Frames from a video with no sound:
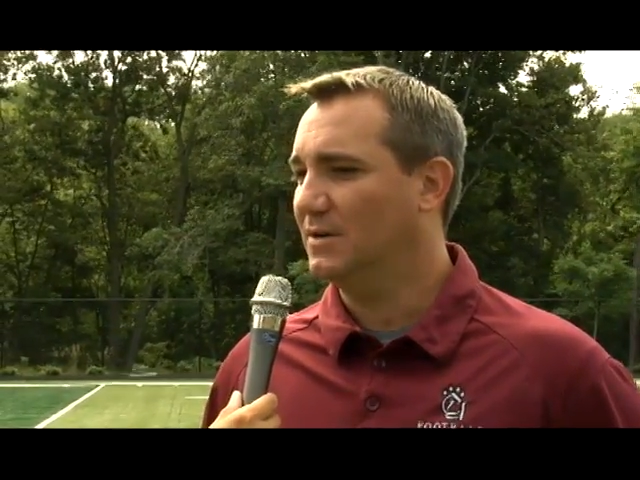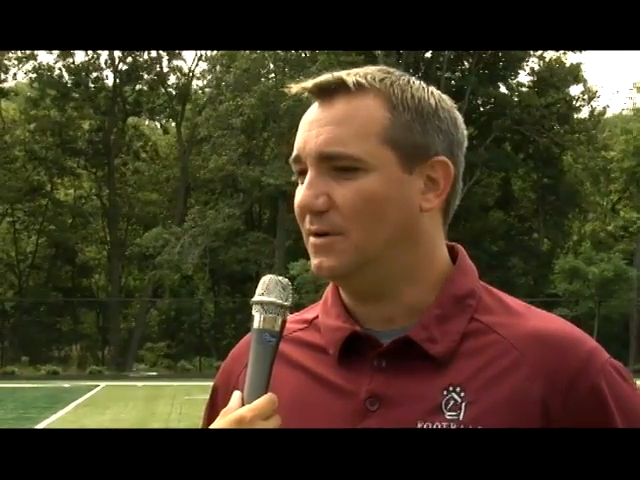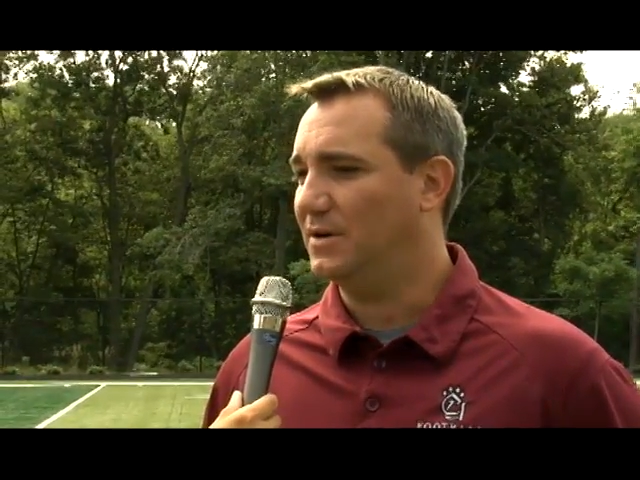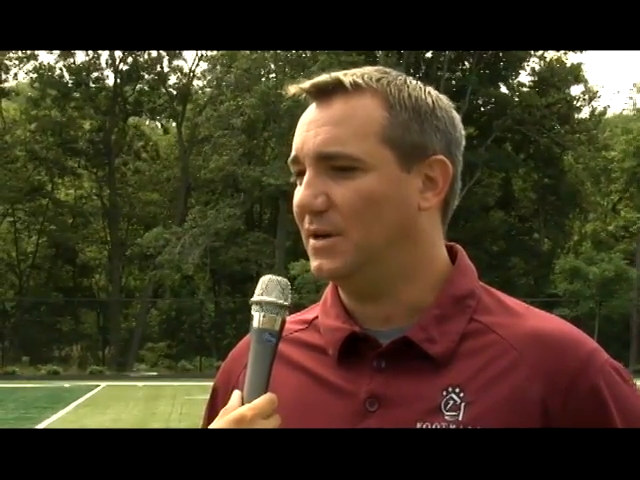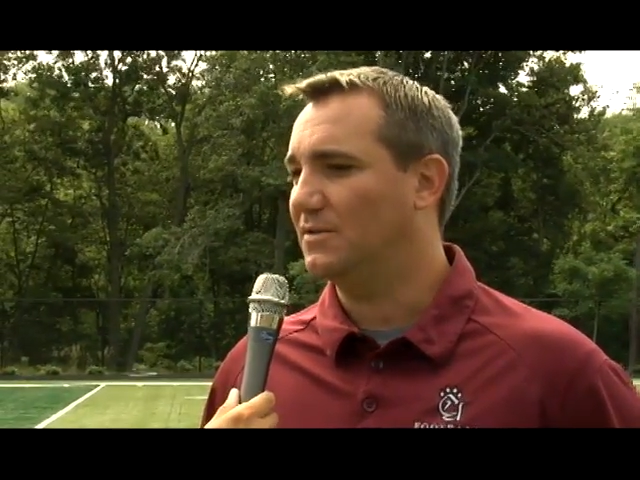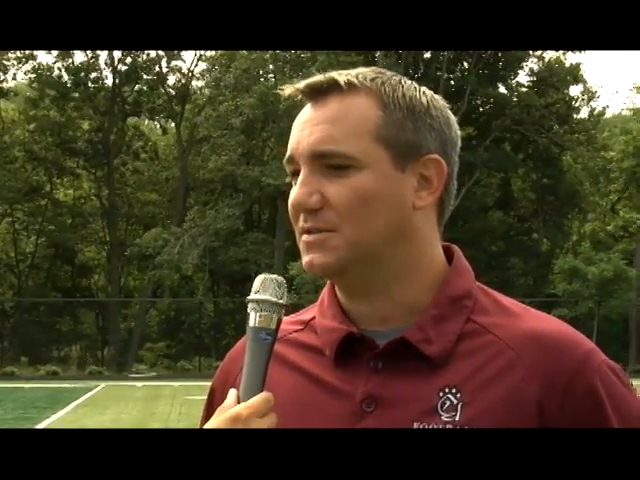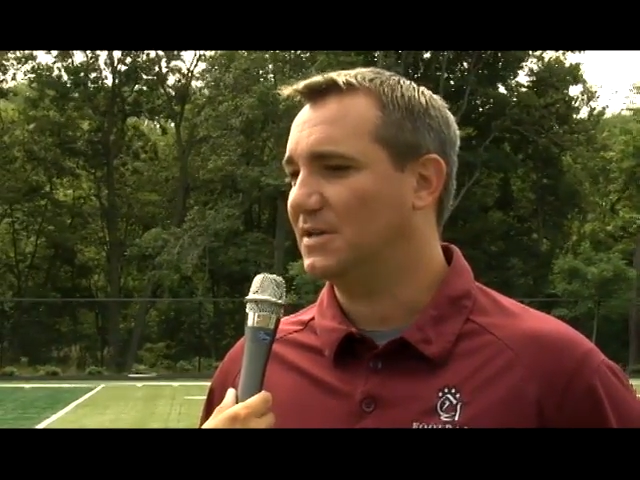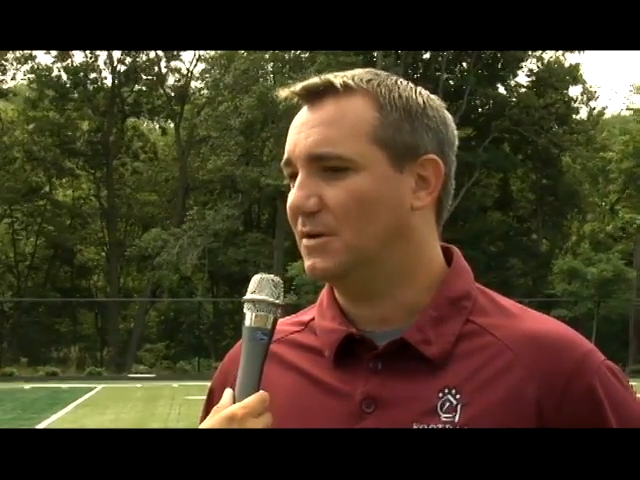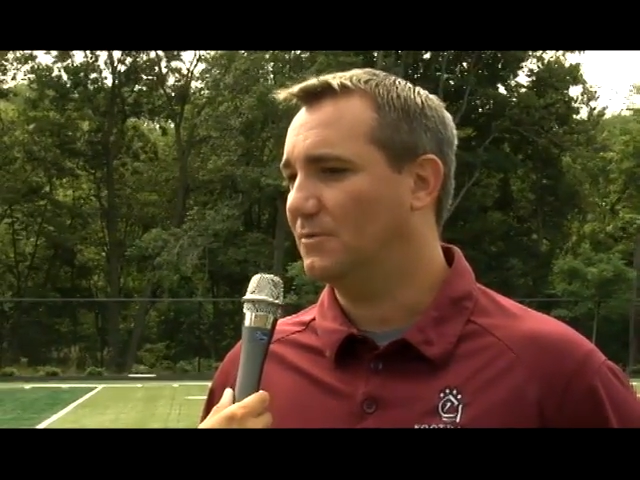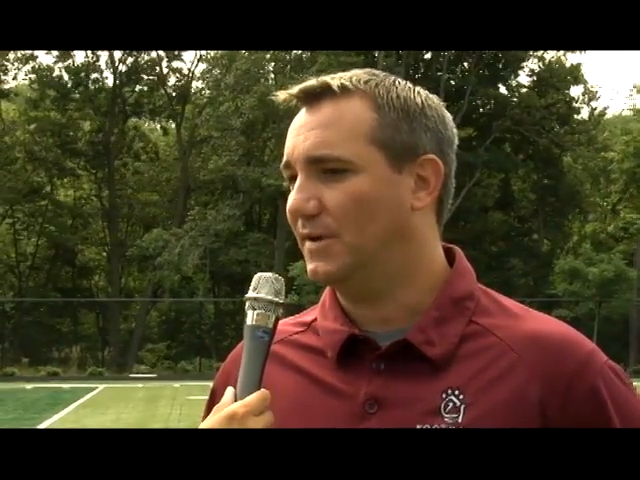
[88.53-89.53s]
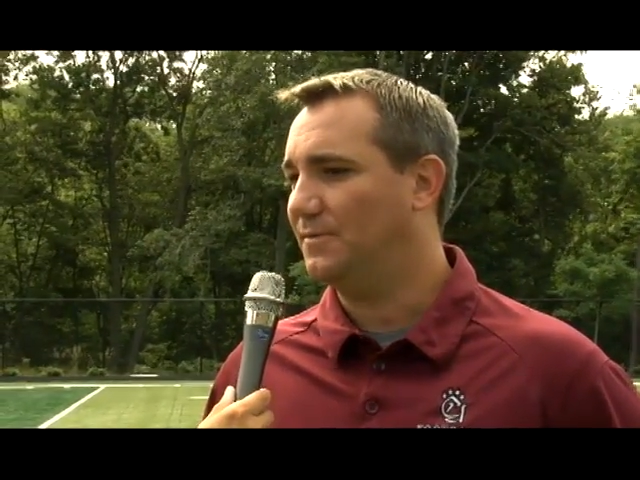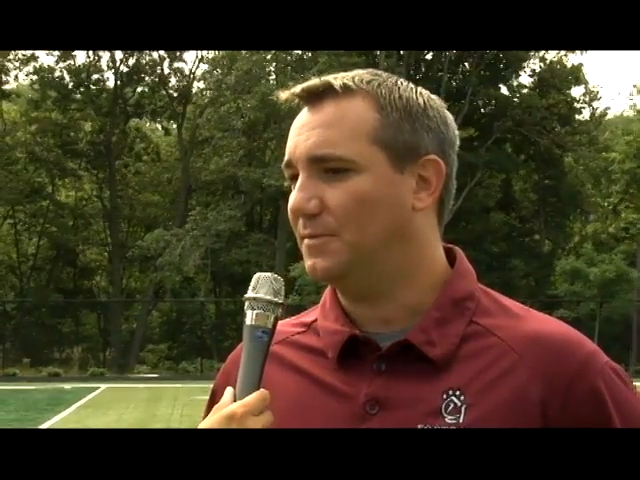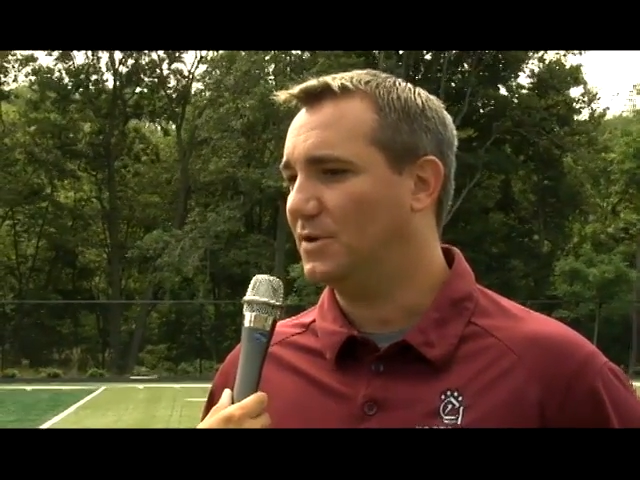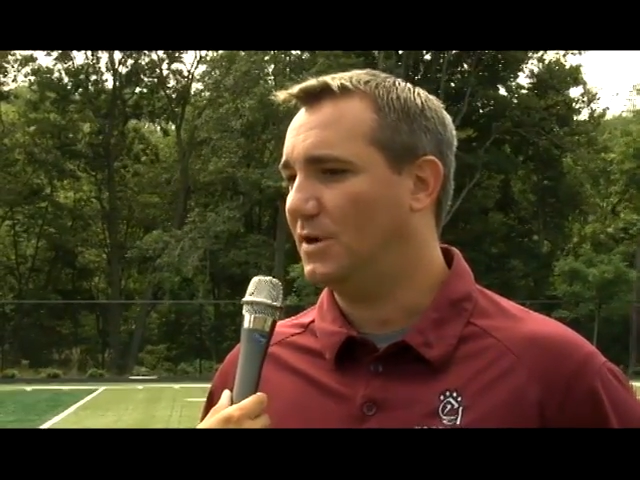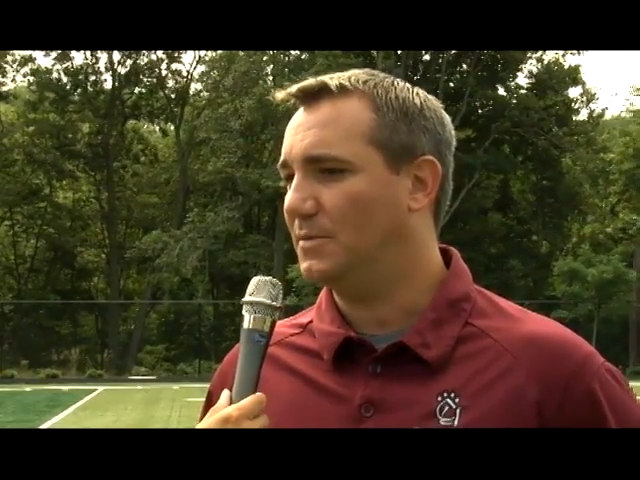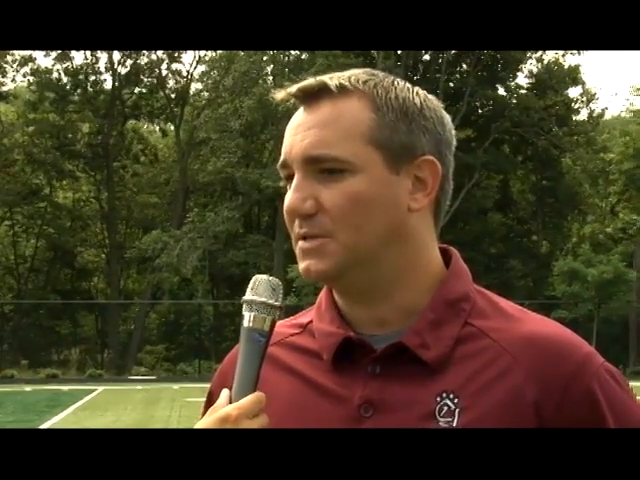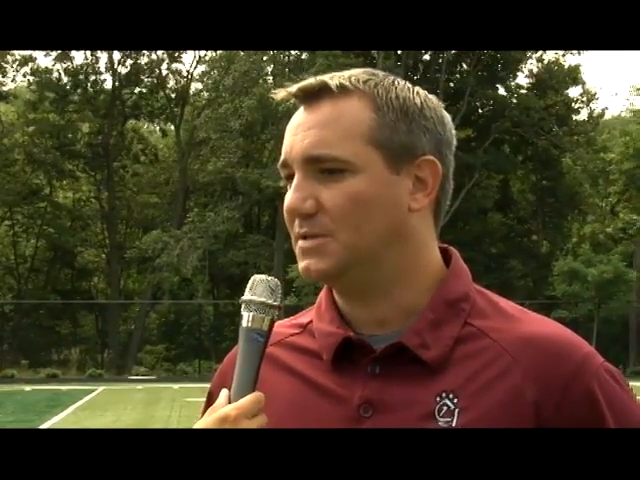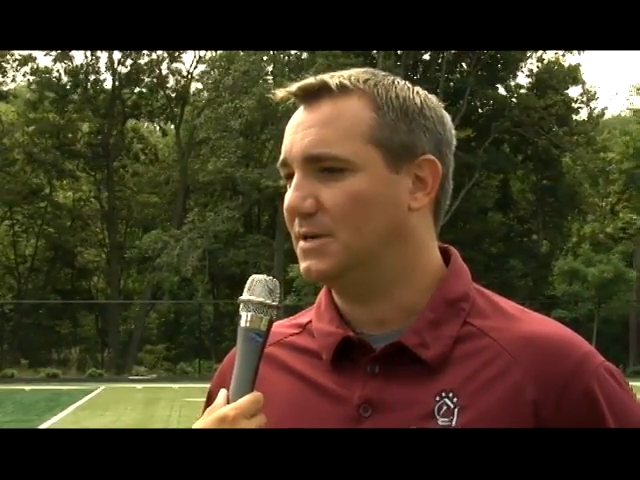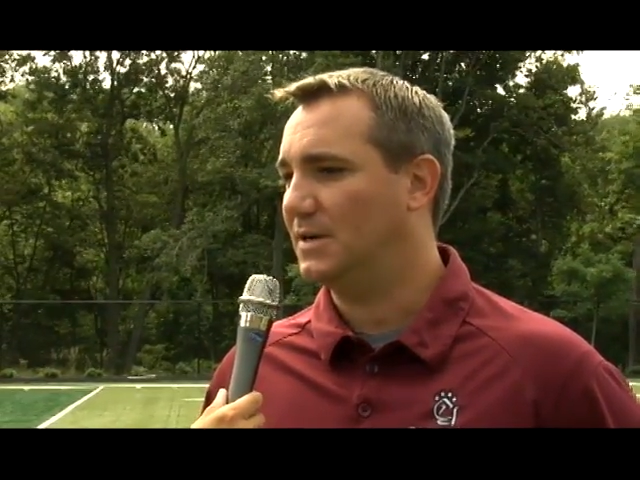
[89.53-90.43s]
on the other side away from Thomas.